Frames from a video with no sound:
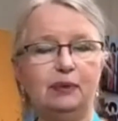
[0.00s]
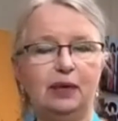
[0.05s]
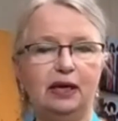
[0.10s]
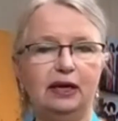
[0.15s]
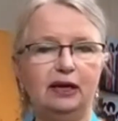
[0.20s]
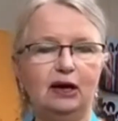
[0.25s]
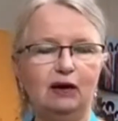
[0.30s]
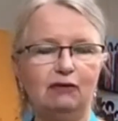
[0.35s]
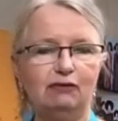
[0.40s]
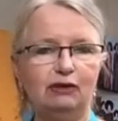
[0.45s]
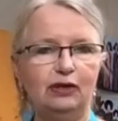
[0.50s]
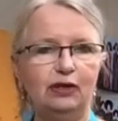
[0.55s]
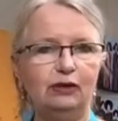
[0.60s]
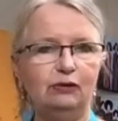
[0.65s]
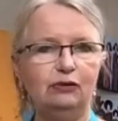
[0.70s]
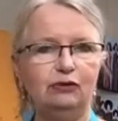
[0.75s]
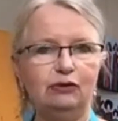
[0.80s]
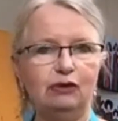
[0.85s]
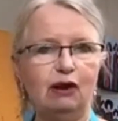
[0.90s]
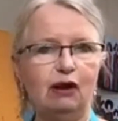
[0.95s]
I often use
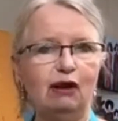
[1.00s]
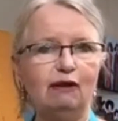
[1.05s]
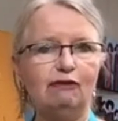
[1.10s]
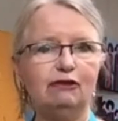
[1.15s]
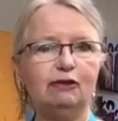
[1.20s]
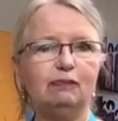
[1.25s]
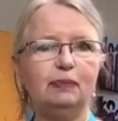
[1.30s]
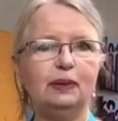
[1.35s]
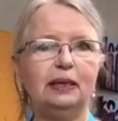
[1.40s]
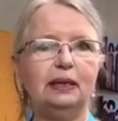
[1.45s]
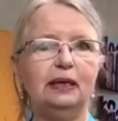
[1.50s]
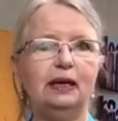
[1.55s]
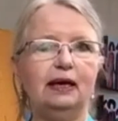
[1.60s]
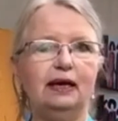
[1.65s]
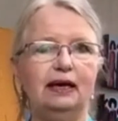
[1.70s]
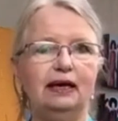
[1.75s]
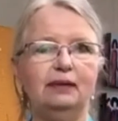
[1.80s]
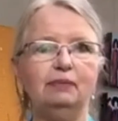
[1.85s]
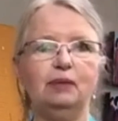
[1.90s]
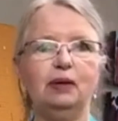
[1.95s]
soft, but
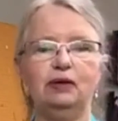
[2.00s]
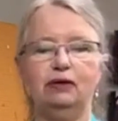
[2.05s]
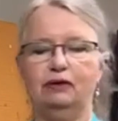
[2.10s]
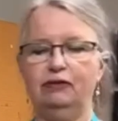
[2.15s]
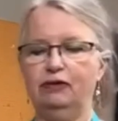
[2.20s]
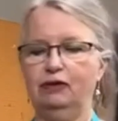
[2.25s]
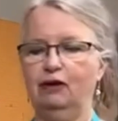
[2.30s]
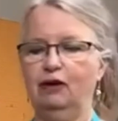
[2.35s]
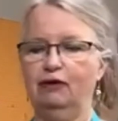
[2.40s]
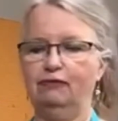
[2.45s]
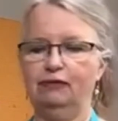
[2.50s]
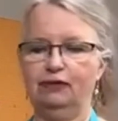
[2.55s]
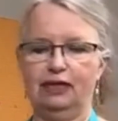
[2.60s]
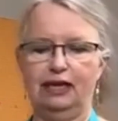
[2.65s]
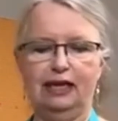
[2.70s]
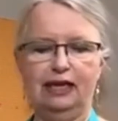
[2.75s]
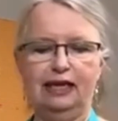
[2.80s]
I'm out of soft,